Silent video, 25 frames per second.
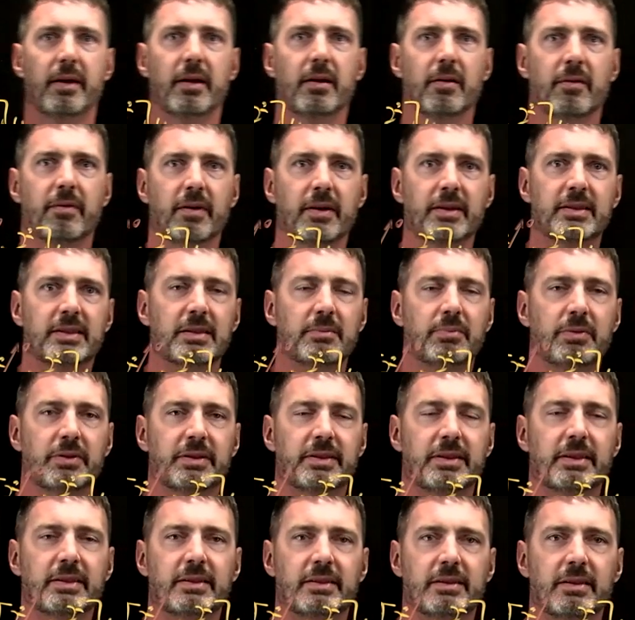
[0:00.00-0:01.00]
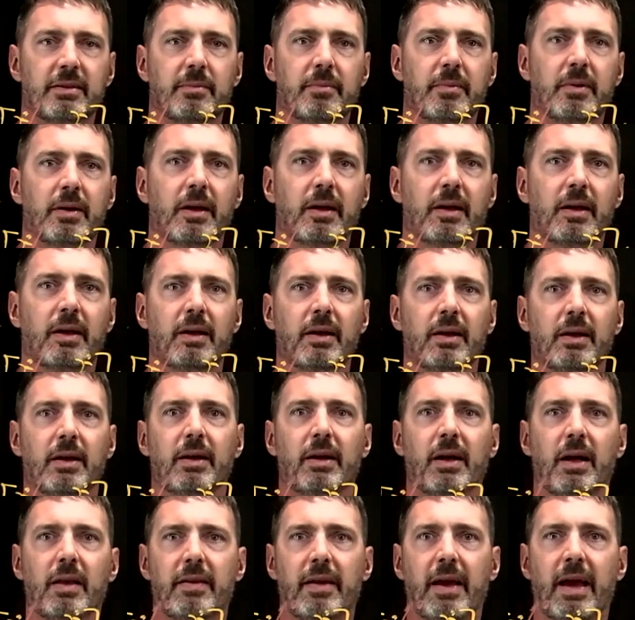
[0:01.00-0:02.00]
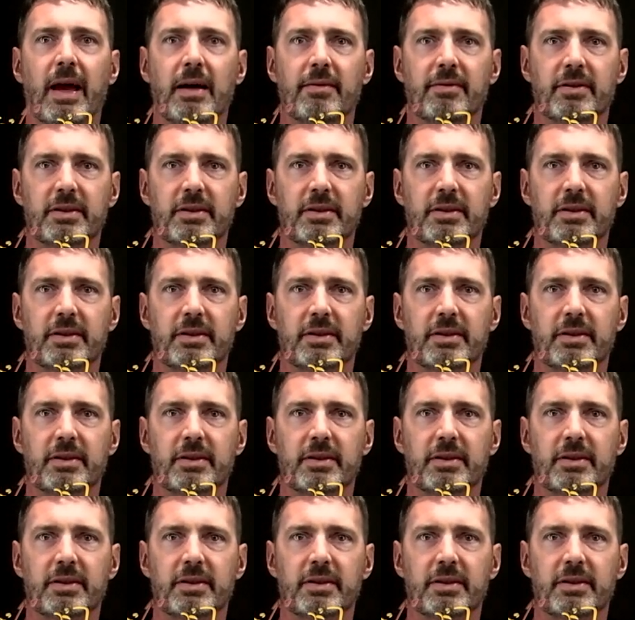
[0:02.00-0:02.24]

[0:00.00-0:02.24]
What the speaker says: know, very simple system. And they have a